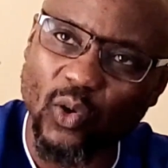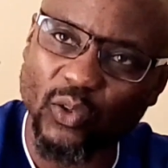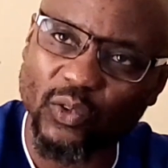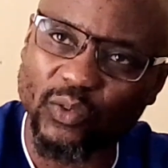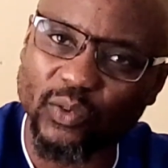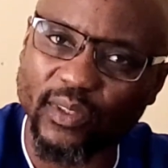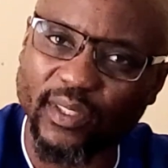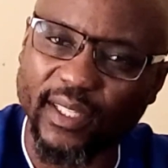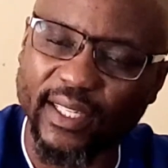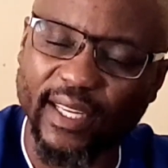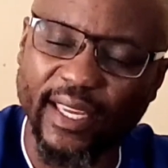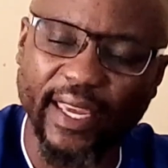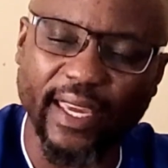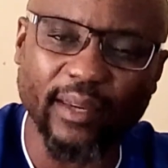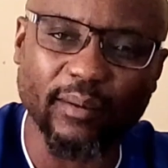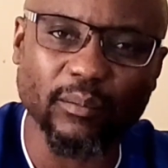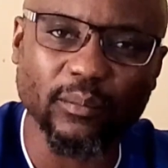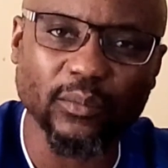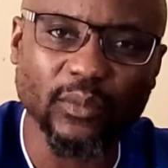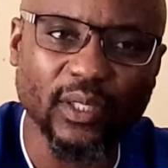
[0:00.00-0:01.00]
go to the
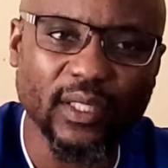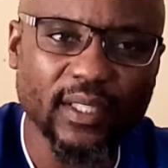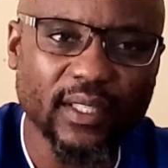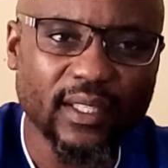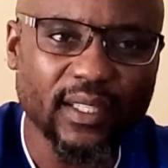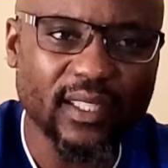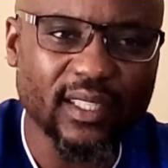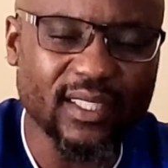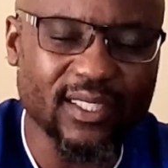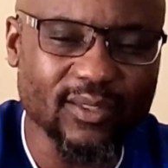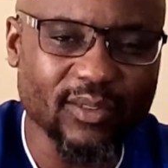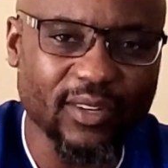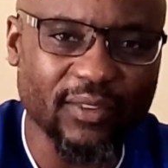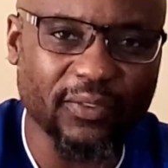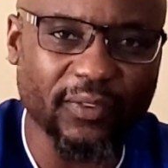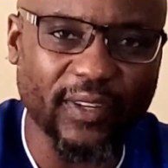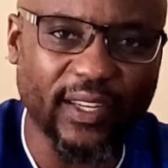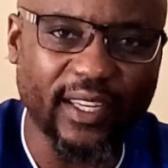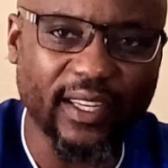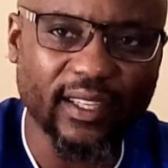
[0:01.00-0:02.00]
game, it's not
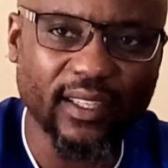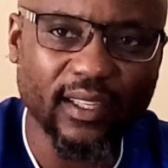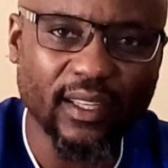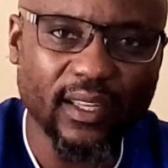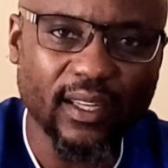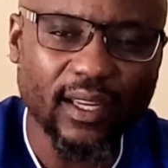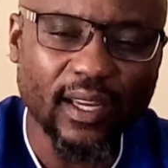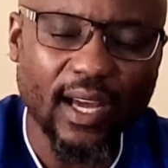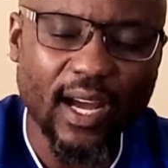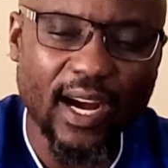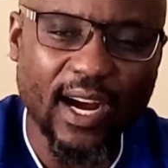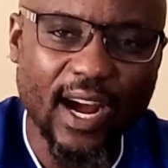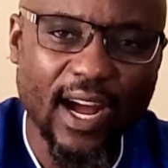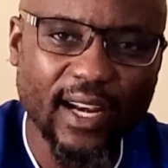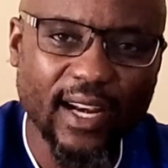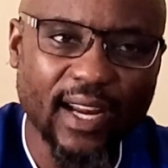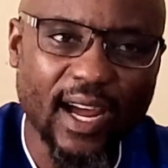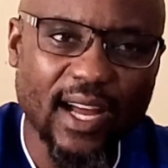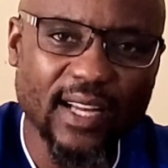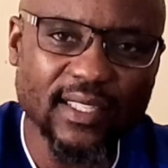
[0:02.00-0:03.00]
fair. I
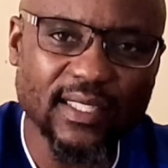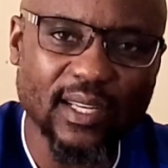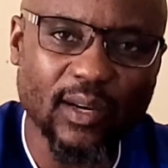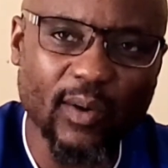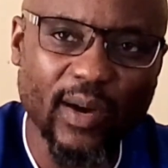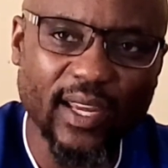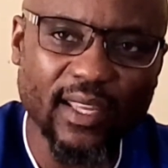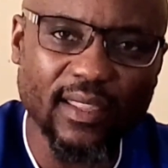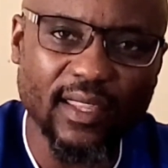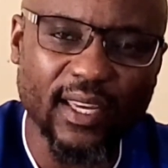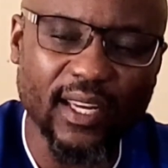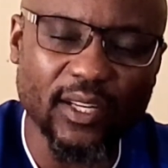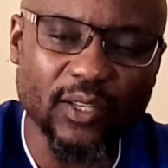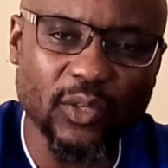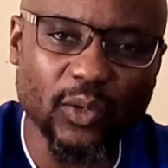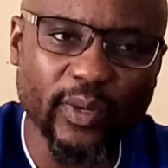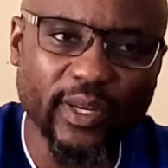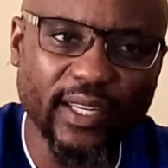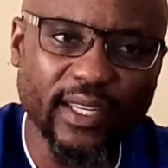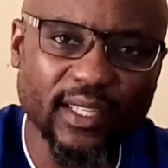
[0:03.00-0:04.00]
can't answer why they are
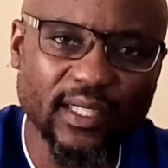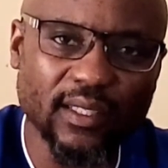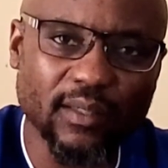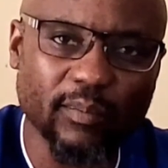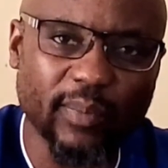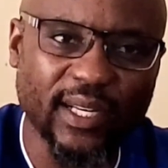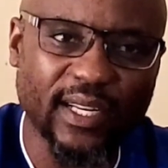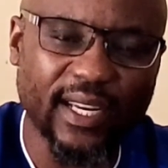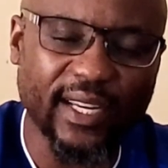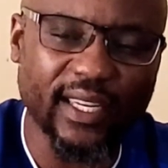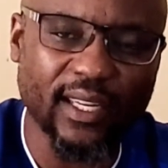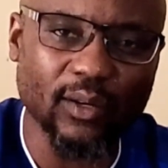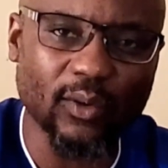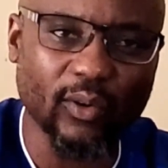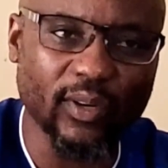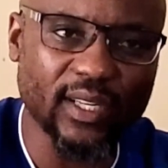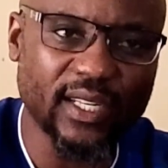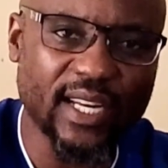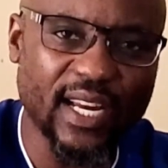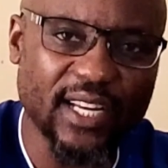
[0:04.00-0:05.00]
doing it, but I can
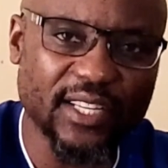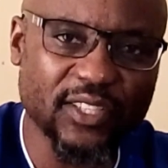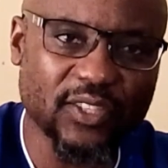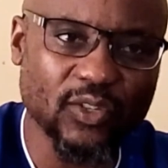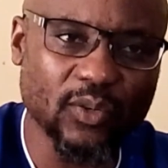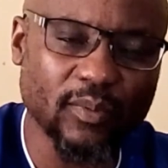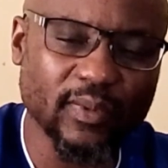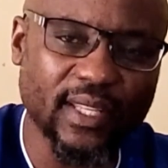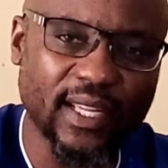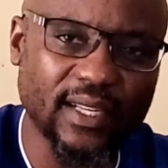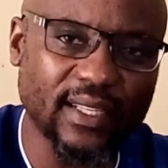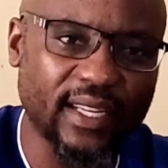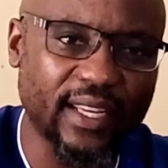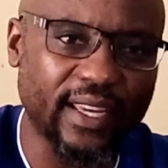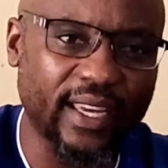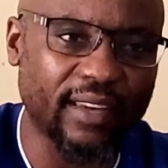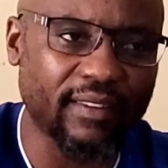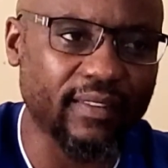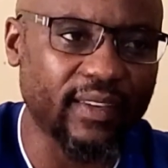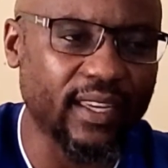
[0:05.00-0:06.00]
only assume that
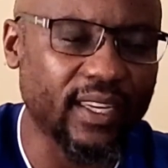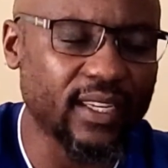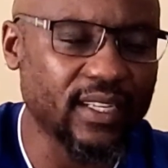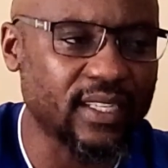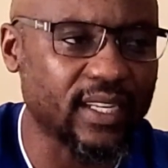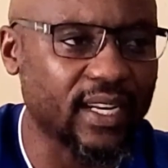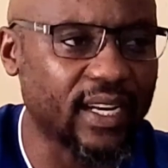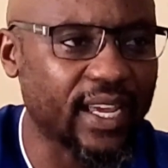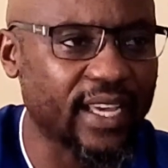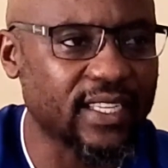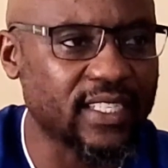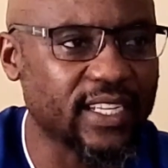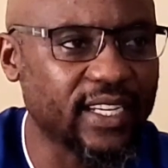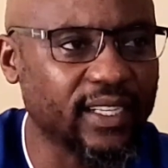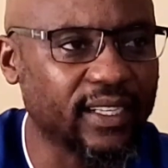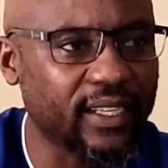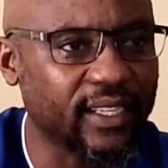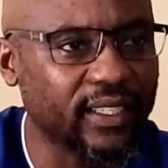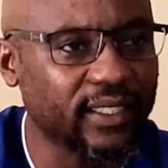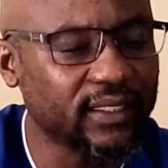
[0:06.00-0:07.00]
they have a hidden
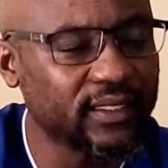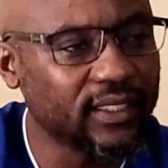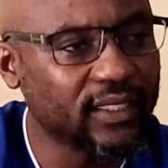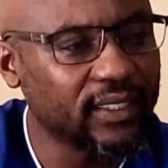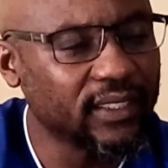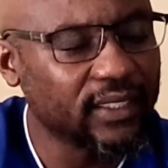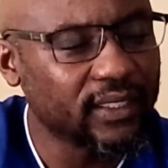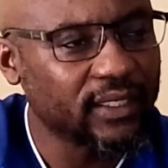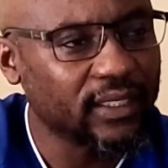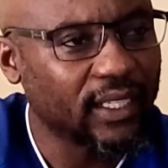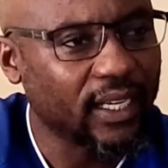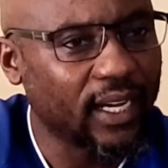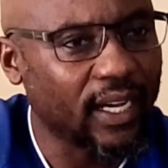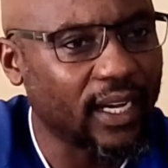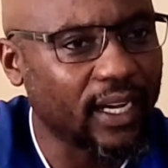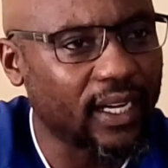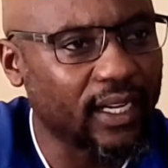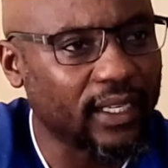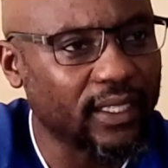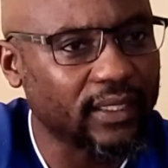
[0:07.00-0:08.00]
agenda.
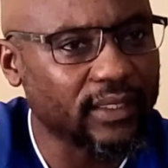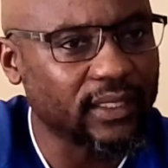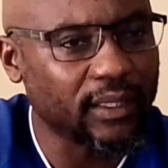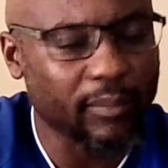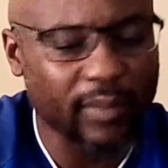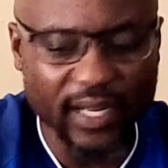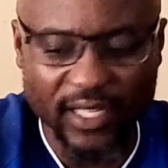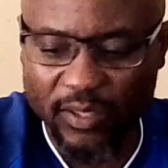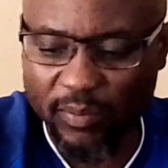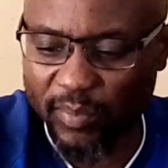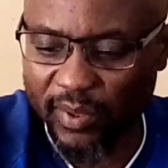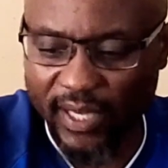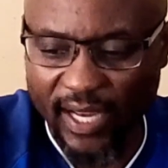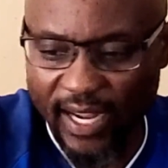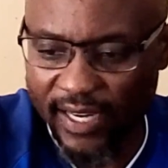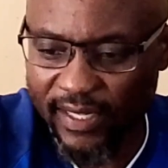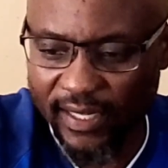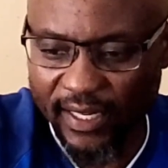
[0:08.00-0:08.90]
They must be